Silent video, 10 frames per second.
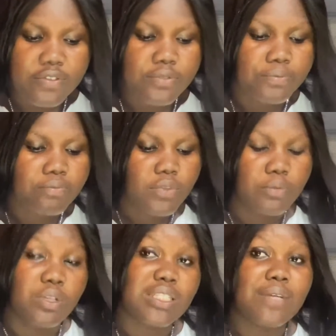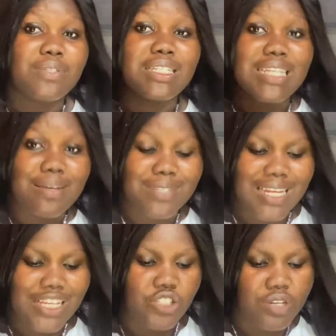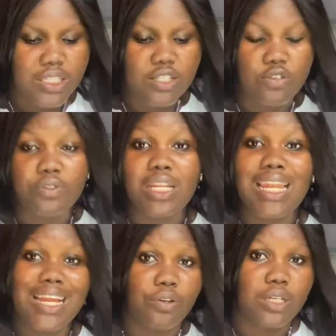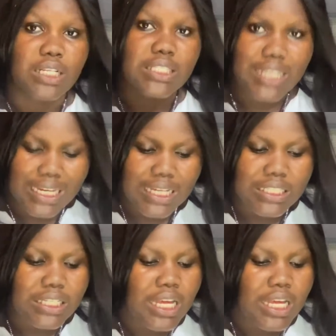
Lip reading: It must state the names and addresses of the landlord and tenant.